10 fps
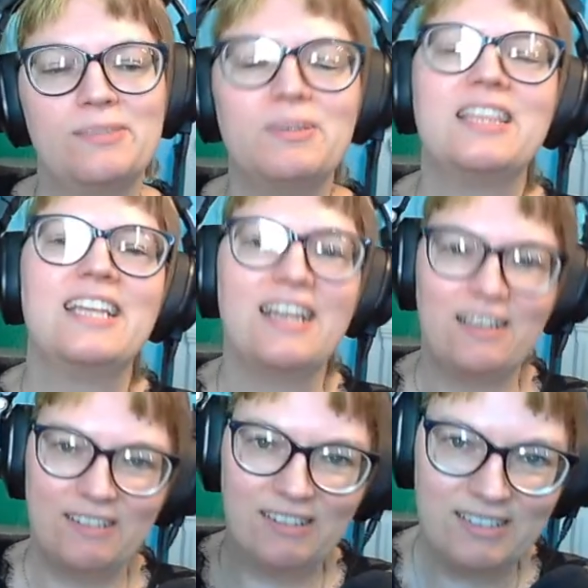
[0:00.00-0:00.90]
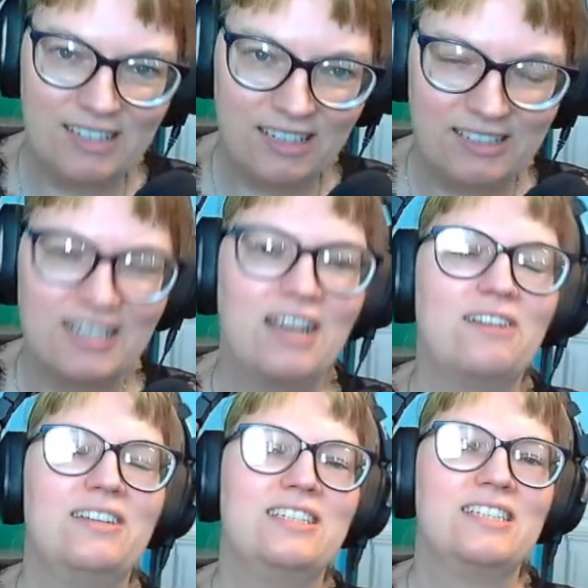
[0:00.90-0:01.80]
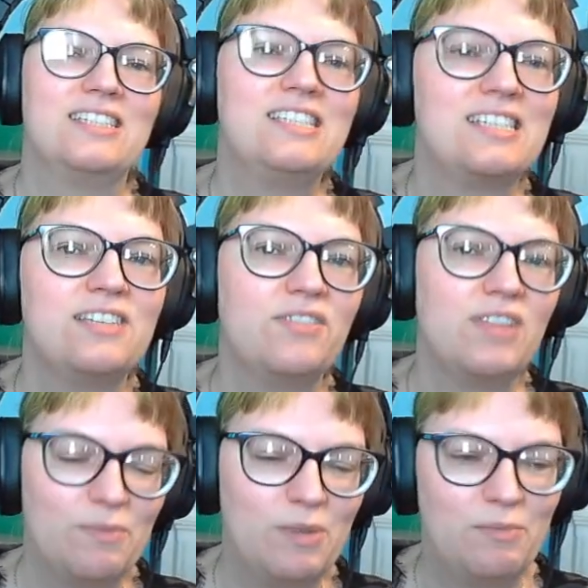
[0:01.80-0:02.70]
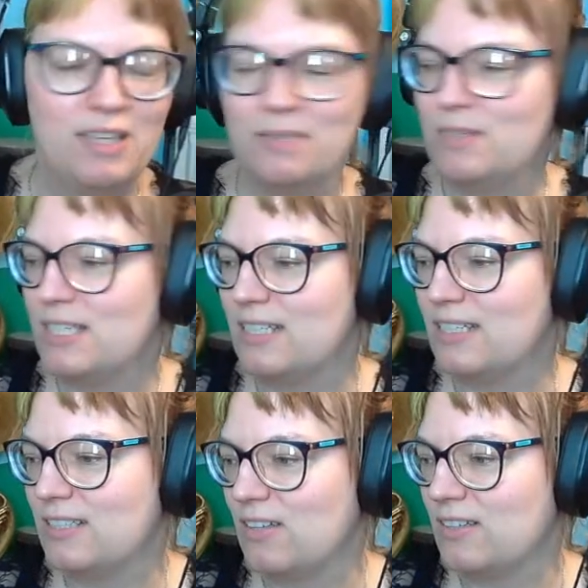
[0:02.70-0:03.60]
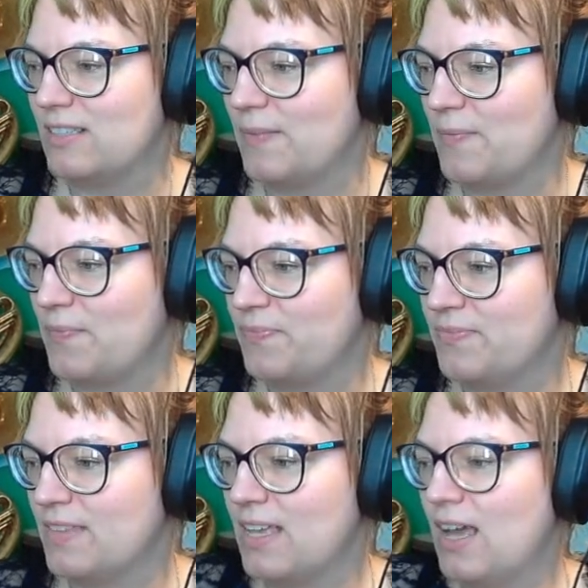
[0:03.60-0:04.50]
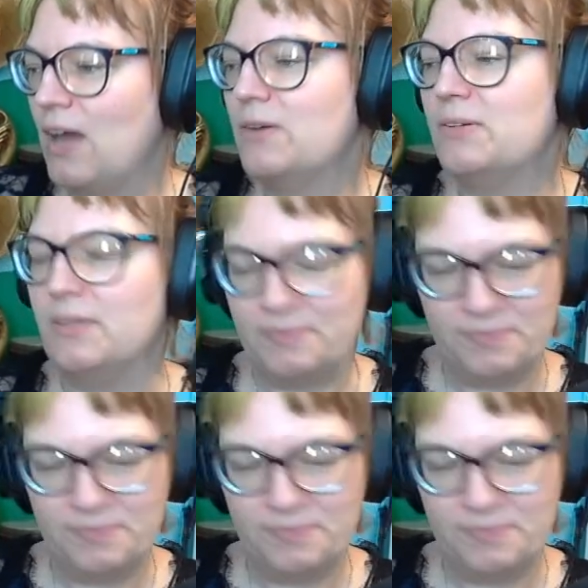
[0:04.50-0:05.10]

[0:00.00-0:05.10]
But then I dug down into 6 of them and made them into songs. Oh, cool.